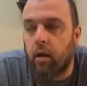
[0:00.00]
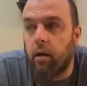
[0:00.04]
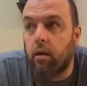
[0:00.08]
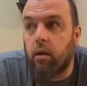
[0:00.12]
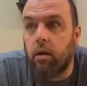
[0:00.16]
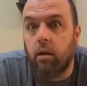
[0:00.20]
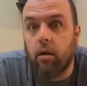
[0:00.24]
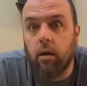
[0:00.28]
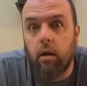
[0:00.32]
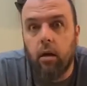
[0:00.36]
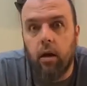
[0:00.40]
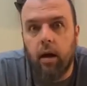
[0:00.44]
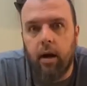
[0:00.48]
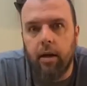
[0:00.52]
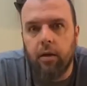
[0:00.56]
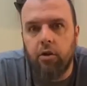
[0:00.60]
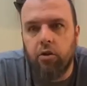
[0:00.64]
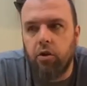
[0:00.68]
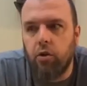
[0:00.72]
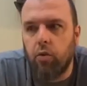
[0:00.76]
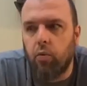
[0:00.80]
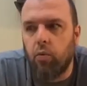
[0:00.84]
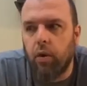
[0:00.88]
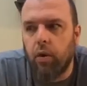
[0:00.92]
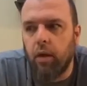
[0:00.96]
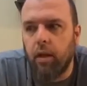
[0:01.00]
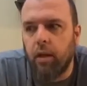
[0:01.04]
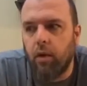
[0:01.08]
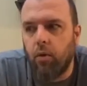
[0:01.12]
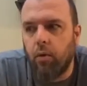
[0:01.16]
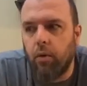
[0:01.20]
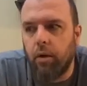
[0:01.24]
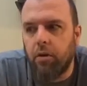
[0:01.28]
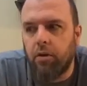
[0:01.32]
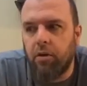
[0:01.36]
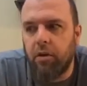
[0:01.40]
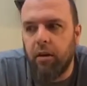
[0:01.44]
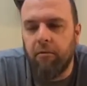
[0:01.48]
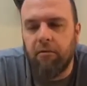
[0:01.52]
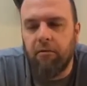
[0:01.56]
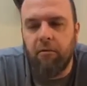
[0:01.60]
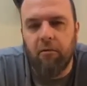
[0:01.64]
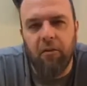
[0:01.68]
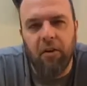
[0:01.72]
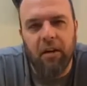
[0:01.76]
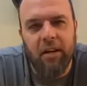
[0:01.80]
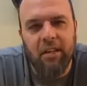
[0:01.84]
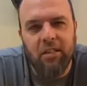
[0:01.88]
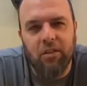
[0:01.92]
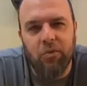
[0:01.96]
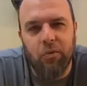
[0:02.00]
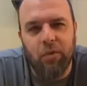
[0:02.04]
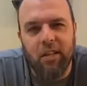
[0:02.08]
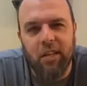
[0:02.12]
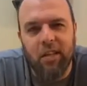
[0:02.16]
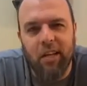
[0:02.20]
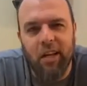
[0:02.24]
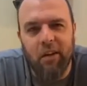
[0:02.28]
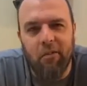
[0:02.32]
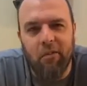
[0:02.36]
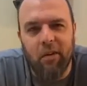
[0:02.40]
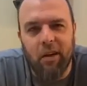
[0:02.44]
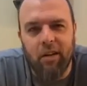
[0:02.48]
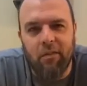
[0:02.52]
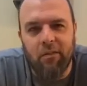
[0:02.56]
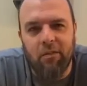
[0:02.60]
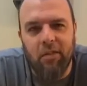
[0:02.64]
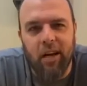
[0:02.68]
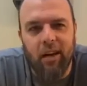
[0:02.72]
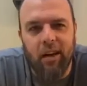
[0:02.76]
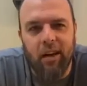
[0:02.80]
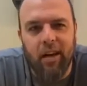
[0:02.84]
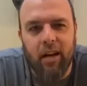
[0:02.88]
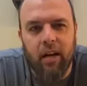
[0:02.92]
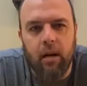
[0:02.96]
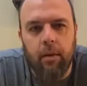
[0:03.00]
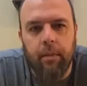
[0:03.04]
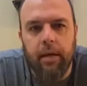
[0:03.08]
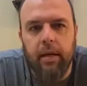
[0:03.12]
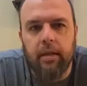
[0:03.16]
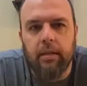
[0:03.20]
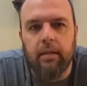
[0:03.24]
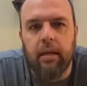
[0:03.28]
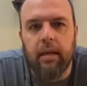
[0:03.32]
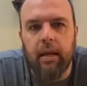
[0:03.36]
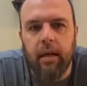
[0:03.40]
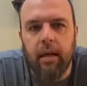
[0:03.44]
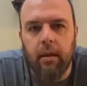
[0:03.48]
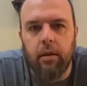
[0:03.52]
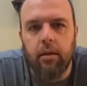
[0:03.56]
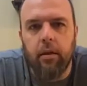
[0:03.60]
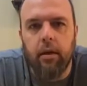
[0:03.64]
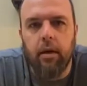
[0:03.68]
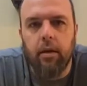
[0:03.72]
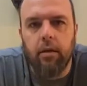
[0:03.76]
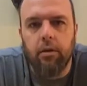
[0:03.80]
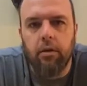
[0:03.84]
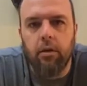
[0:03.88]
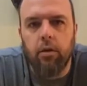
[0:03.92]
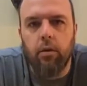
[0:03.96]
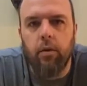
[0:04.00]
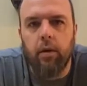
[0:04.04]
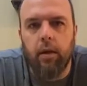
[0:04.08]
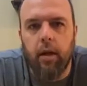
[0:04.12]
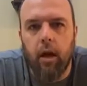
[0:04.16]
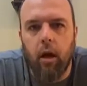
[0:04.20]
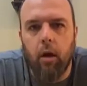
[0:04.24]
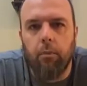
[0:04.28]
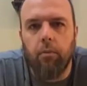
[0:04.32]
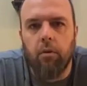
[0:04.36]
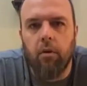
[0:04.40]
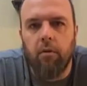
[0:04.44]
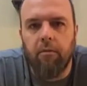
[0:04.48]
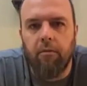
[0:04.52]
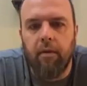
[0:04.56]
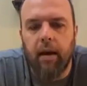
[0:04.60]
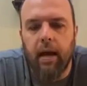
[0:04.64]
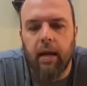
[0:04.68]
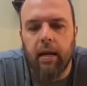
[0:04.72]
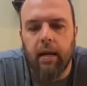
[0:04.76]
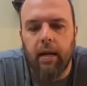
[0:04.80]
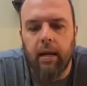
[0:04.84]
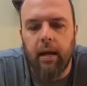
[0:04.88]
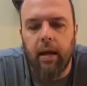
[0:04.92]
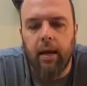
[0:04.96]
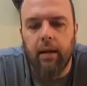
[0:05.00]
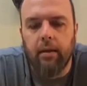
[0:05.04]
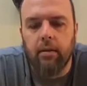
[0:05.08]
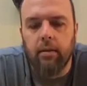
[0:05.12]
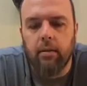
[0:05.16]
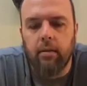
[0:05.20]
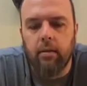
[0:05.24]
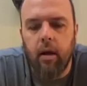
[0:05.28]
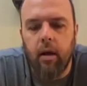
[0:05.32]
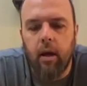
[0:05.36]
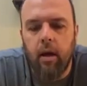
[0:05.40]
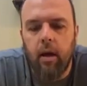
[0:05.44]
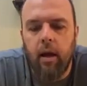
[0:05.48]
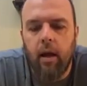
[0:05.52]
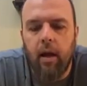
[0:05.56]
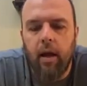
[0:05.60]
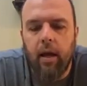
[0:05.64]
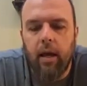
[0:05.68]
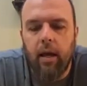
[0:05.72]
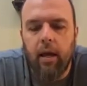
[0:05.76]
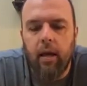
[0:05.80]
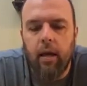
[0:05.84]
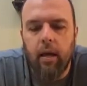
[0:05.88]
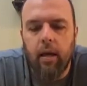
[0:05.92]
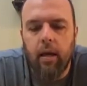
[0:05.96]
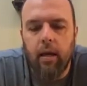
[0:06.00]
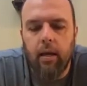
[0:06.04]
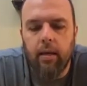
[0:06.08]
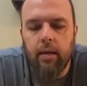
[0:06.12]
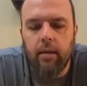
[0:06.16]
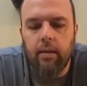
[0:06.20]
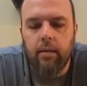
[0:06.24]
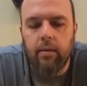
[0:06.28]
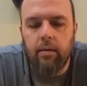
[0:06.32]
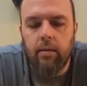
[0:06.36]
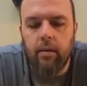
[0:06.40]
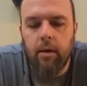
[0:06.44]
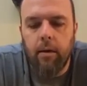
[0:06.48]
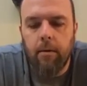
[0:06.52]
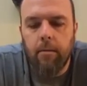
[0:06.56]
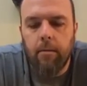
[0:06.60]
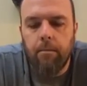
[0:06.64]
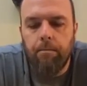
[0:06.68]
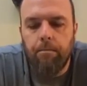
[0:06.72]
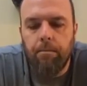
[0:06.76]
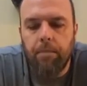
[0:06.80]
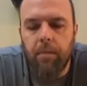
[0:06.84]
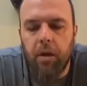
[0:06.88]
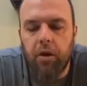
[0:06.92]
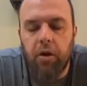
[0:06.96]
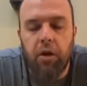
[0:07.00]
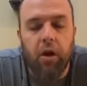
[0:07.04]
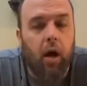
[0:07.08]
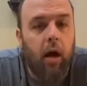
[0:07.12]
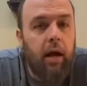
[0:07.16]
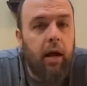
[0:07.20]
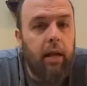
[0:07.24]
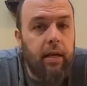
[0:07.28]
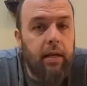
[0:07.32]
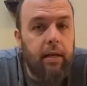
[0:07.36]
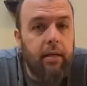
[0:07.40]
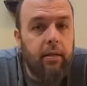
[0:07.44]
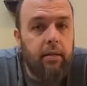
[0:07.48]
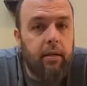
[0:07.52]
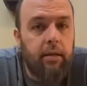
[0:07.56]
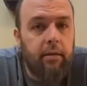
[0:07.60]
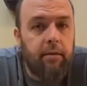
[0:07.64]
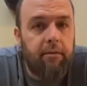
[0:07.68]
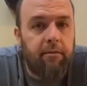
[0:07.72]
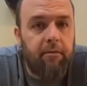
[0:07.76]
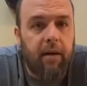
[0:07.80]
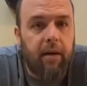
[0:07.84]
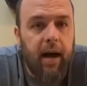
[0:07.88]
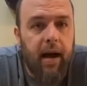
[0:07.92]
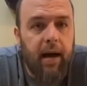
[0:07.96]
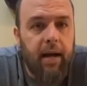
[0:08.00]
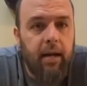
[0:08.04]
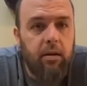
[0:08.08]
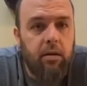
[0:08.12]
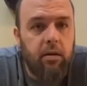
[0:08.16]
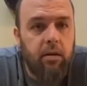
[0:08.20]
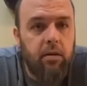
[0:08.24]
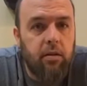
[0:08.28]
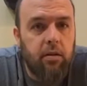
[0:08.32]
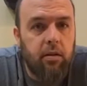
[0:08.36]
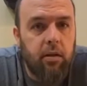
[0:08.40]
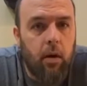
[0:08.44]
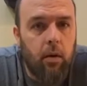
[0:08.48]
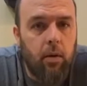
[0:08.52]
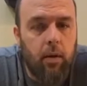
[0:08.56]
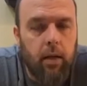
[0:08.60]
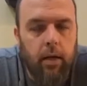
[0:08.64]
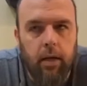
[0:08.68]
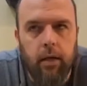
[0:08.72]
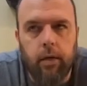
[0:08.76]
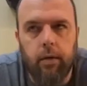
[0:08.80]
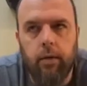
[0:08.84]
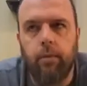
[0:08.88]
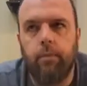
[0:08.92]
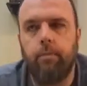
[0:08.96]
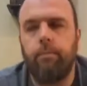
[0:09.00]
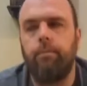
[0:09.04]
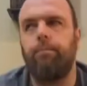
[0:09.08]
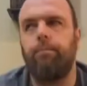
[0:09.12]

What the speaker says: gosh, you really wish your friends would get rid of their enemies and get there too and help you fight against. He is not easy to fight solo.